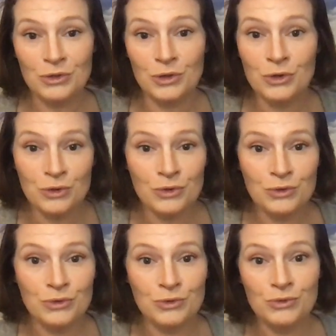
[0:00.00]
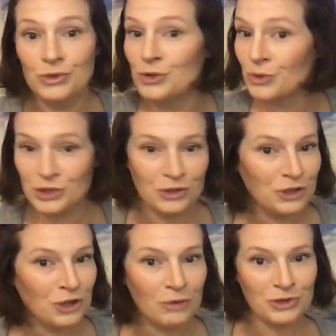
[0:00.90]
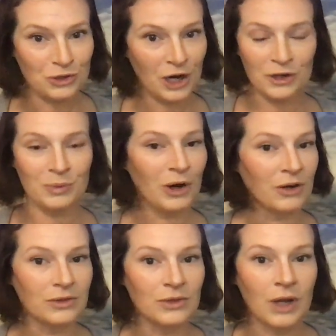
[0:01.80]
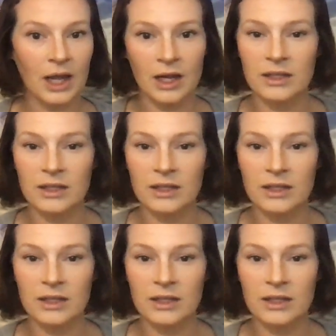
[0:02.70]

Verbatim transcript: who you originally thought was your counterpart, okay?